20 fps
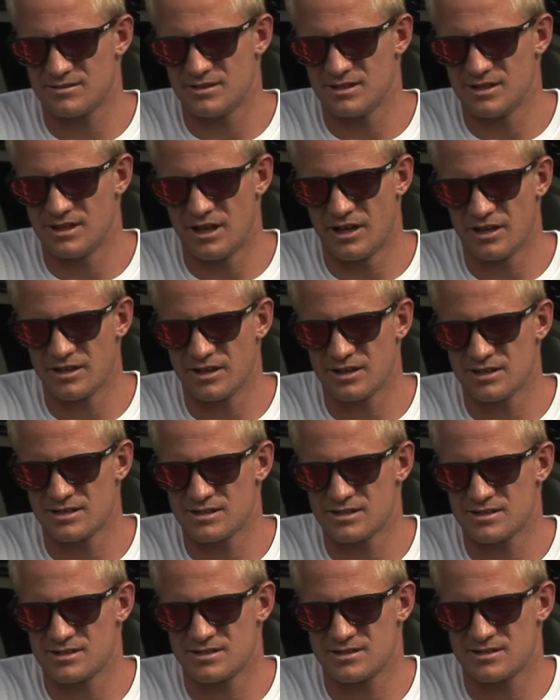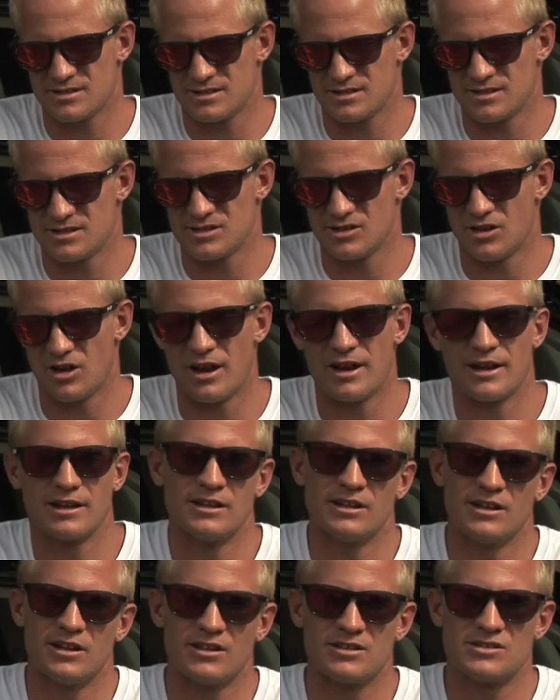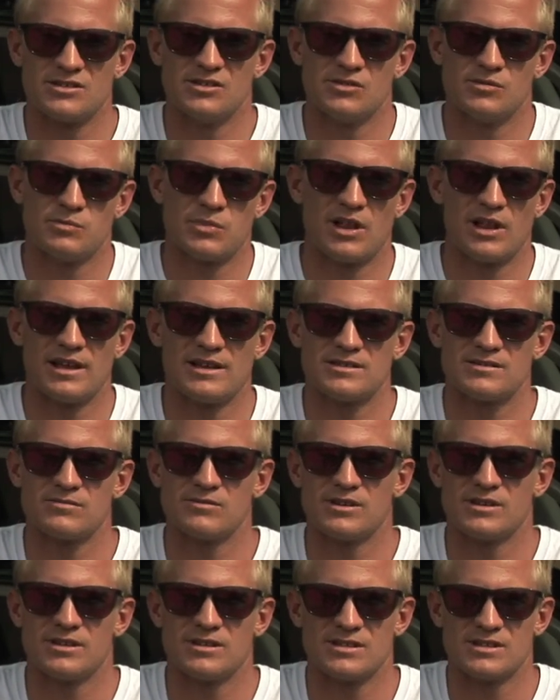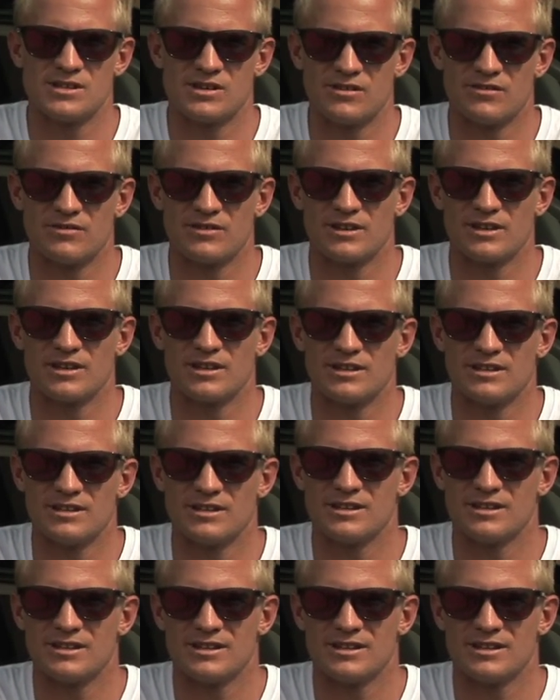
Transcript: you know, it's exciting, you know, it's a new place where you're surfing, and